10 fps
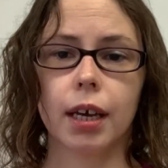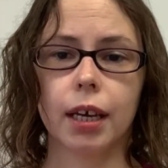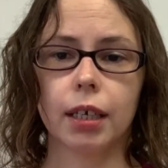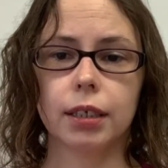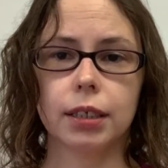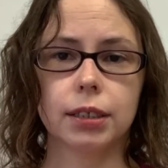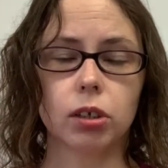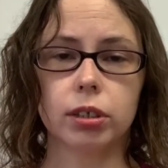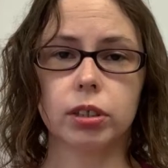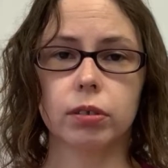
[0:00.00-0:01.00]
And it's
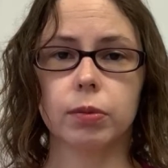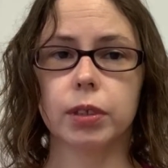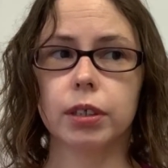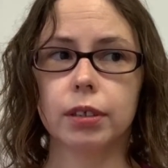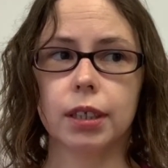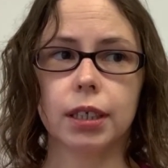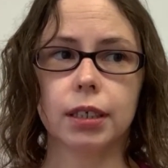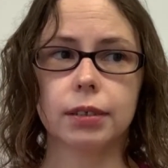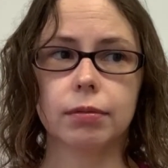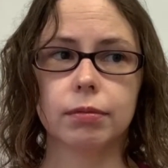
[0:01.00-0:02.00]
also a word
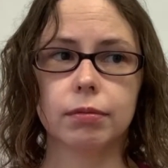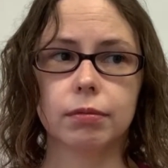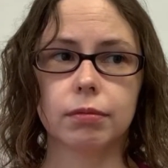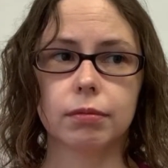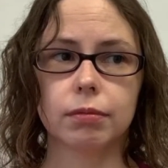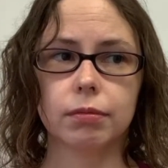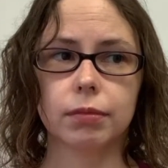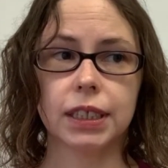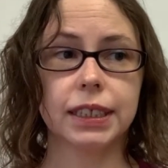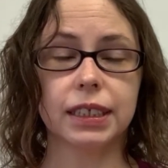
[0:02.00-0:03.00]
that
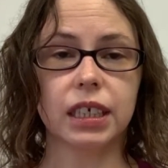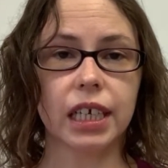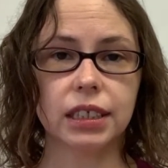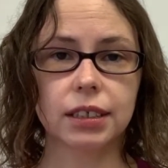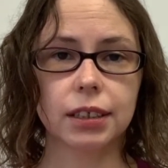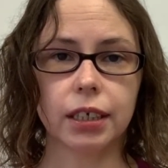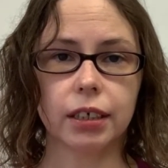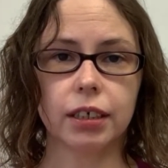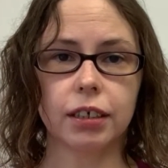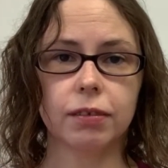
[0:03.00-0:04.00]
is
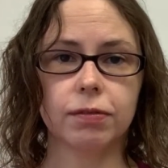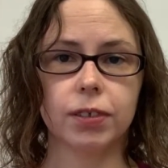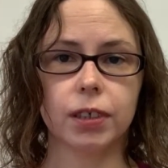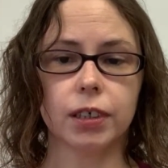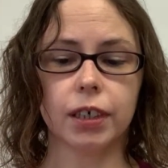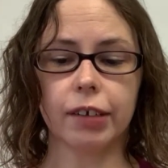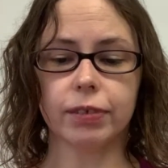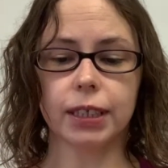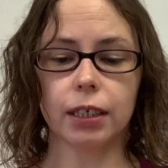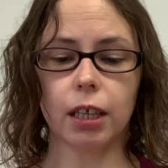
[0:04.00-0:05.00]
necessary for
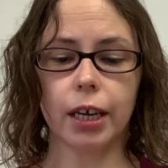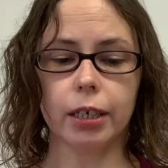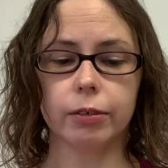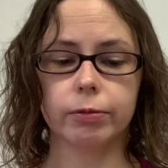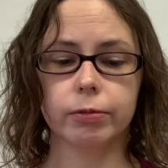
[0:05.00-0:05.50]
everyday life,